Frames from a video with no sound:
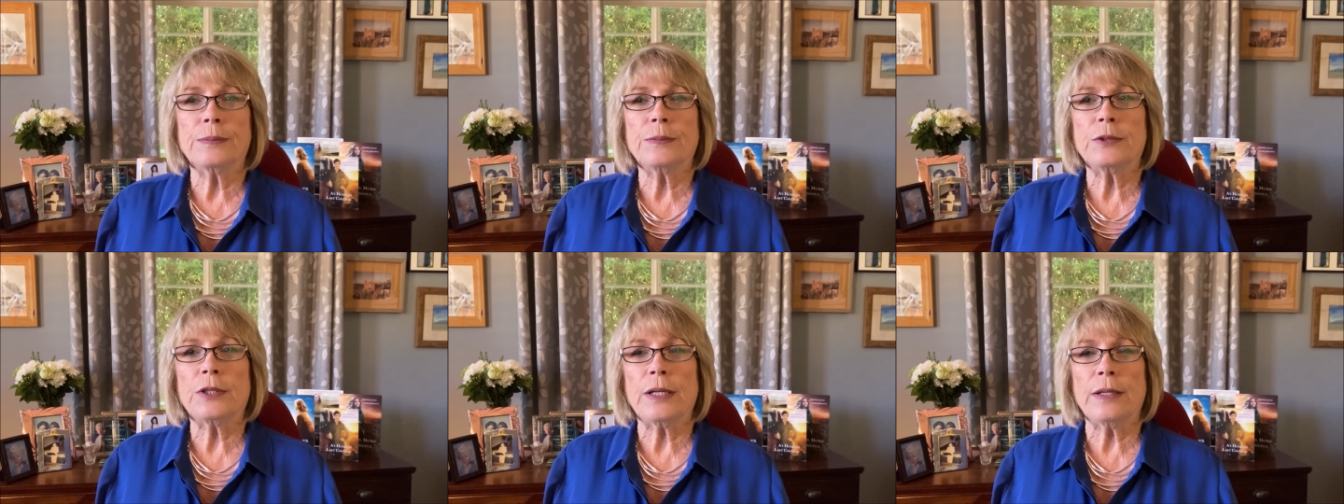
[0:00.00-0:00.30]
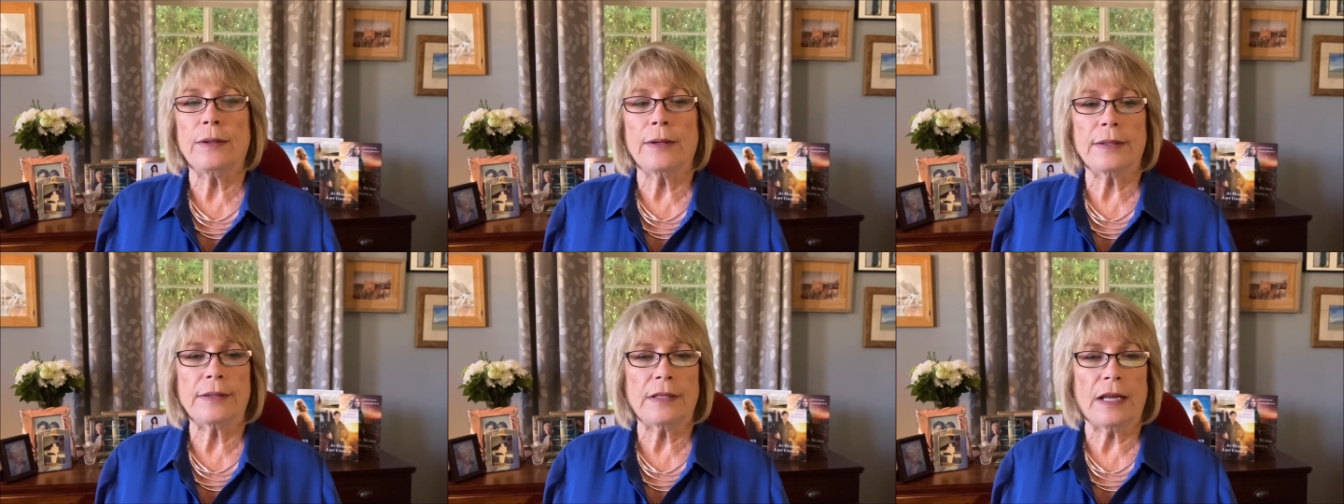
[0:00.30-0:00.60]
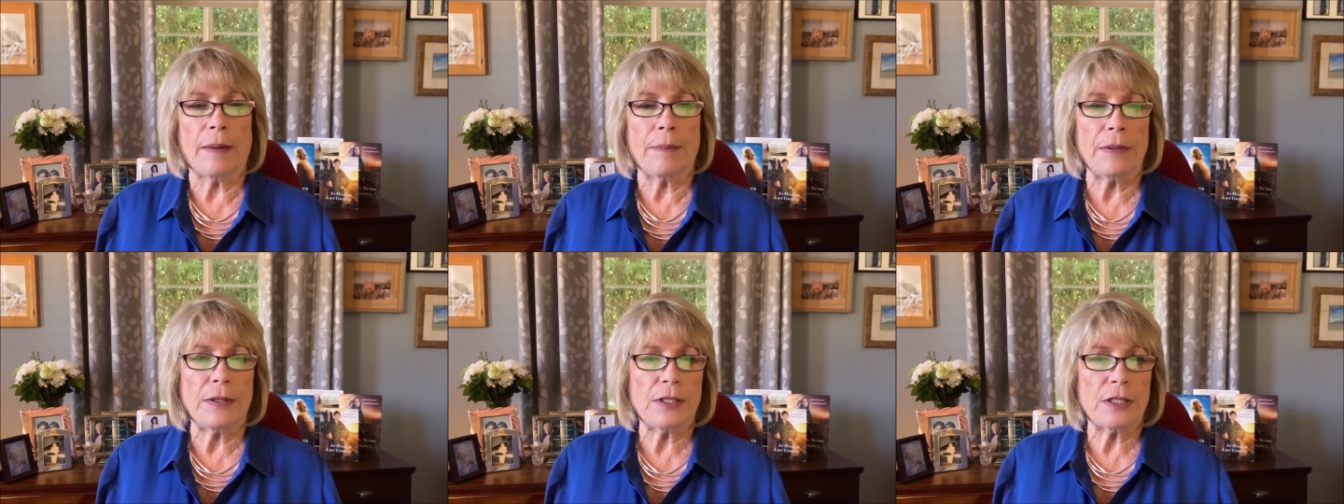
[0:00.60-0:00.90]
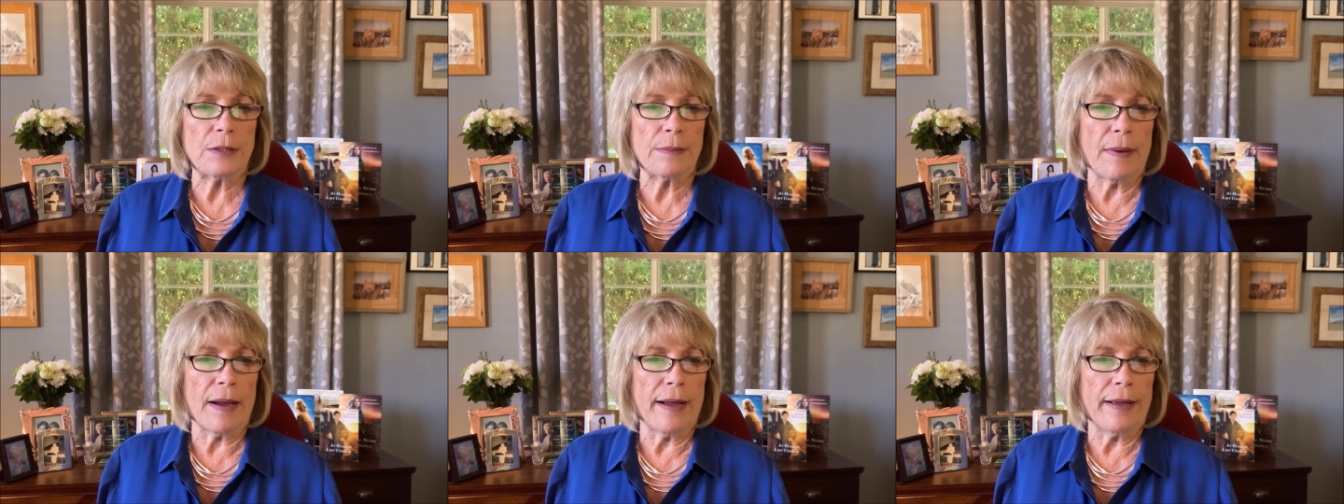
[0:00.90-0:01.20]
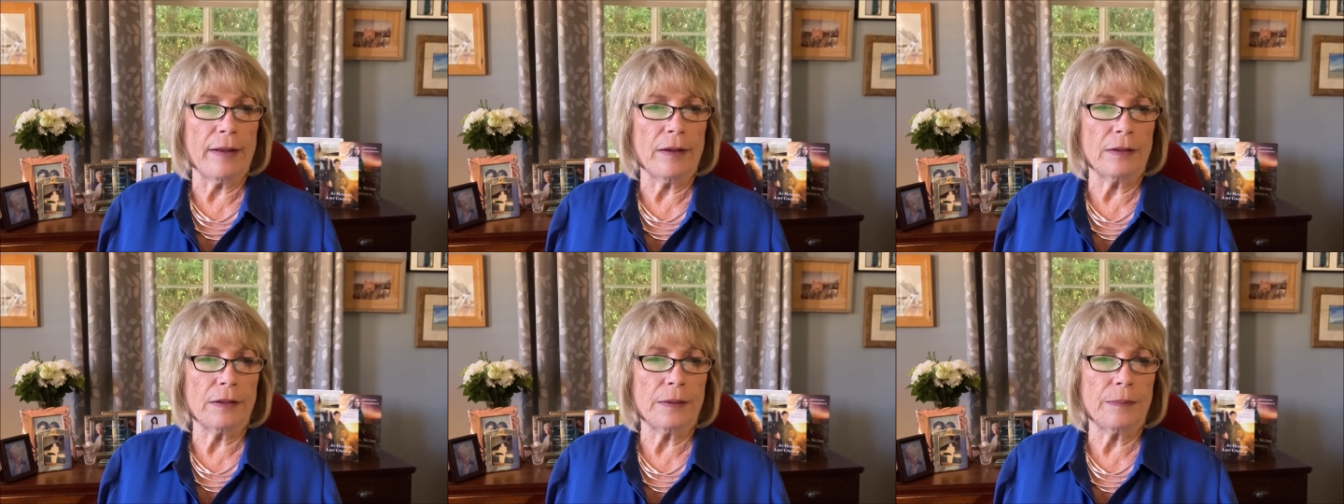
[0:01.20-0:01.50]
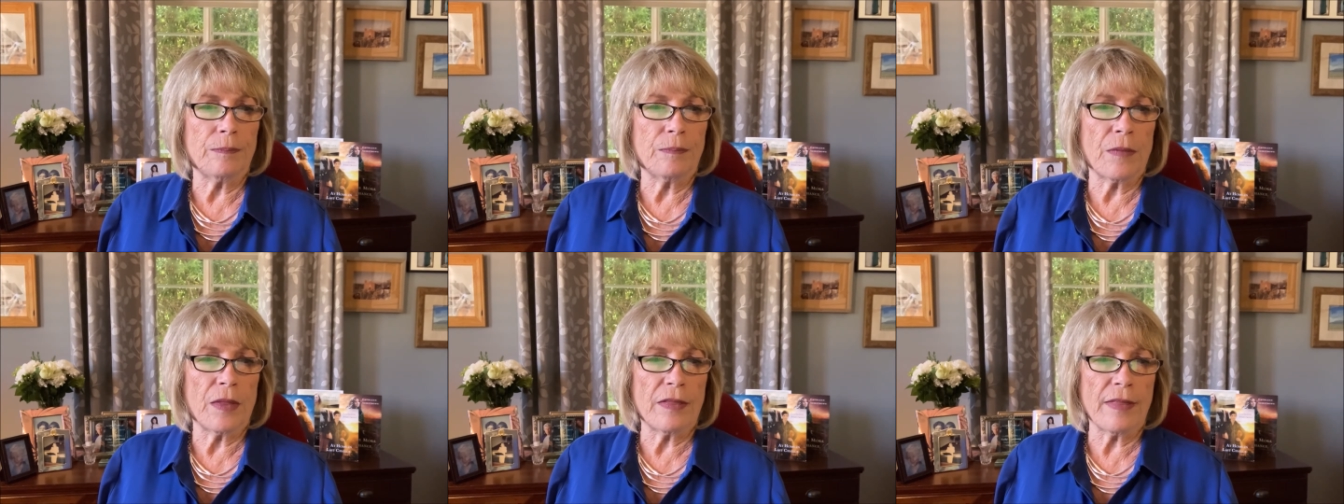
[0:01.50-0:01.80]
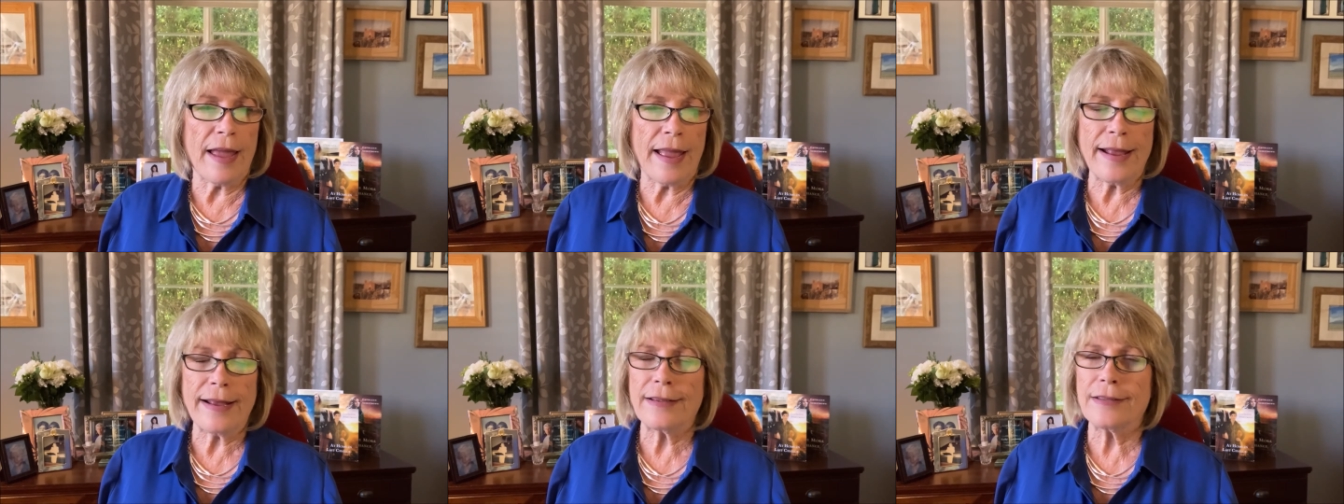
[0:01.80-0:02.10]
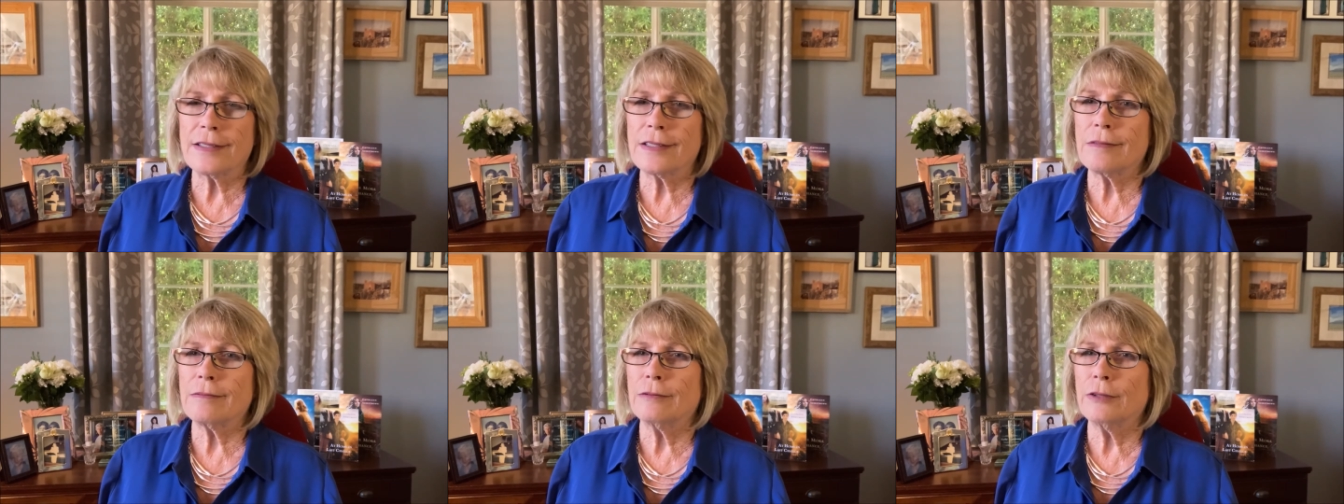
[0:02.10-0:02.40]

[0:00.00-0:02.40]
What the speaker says: She looked up and smiled. Thanks,